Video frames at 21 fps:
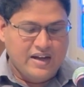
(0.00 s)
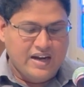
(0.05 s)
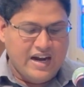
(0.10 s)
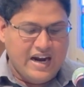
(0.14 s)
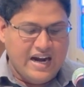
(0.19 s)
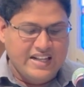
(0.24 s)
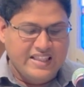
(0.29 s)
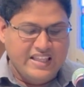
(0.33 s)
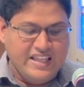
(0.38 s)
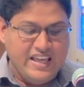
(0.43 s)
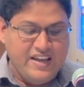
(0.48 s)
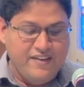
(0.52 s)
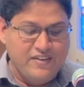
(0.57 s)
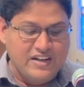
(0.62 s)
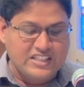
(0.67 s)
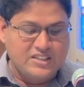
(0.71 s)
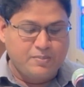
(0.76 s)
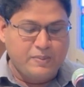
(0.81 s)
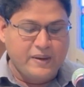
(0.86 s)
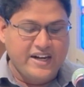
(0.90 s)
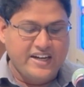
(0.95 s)
And the evil
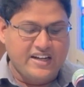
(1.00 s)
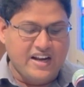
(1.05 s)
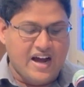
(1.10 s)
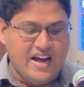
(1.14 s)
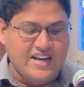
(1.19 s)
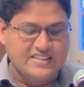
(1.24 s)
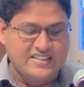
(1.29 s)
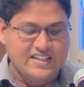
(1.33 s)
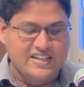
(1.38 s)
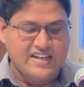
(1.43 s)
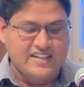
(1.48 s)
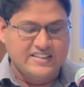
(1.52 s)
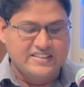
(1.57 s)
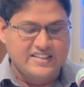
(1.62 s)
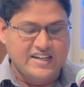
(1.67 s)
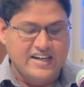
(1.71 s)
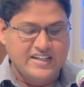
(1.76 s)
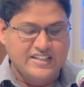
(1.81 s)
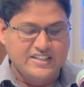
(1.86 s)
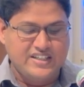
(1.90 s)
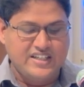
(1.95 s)
spirit answered and
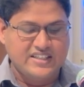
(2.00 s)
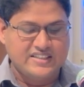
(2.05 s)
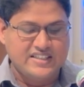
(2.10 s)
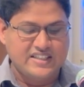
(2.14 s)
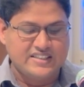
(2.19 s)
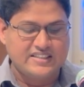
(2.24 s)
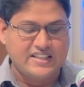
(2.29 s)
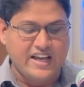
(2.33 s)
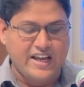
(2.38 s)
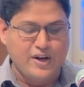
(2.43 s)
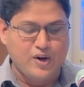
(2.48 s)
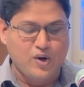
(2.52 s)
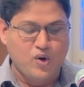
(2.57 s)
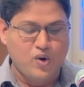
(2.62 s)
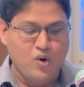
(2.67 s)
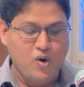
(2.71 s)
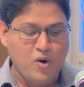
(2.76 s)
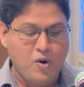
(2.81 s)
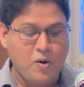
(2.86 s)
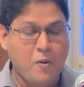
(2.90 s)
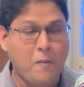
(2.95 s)
said, Jesus I
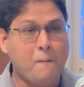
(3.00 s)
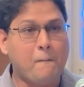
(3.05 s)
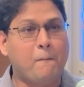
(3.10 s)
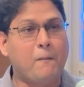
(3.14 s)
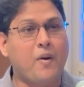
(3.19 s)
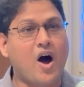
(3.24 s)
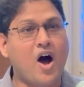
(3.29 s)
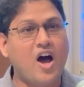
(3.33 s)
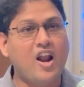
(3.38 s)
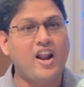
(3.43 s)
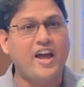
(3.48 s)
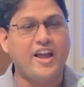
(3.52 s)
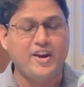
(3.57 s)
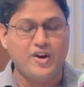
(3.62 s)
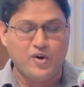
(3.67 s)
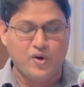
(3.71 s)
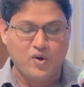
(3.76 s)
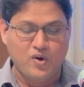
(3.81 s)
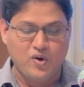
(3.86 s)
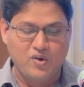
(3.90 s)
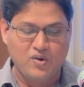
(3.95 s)
know, Paul I
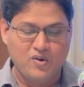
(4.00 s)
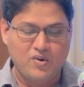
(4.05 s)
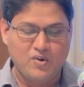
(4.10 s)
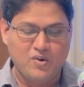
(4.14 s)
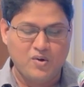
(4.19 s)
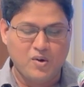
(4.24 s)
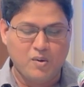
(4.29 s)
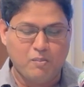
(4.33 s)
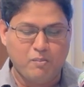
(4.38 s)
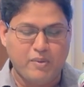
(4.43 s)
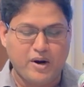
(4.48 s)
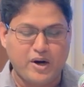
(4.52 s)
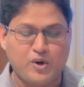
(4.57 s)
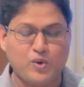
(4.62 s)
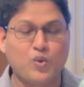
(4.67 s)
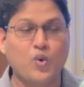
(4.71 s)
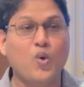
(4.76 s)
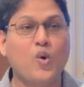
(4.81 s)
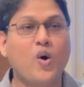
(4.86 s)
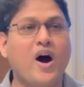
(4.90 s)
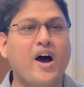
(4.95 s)
know, but
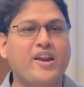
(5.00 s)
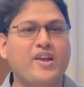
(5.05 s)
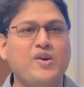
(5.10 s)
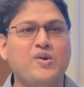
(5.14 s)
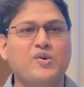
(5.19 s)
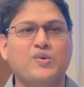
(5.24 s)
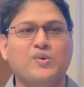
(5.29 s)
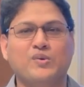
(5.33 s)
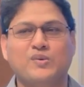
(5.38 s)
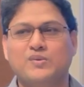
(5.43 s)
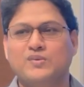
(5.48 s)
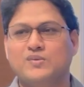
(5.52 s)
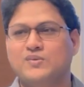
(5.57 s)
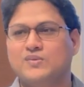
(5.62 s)
who are you?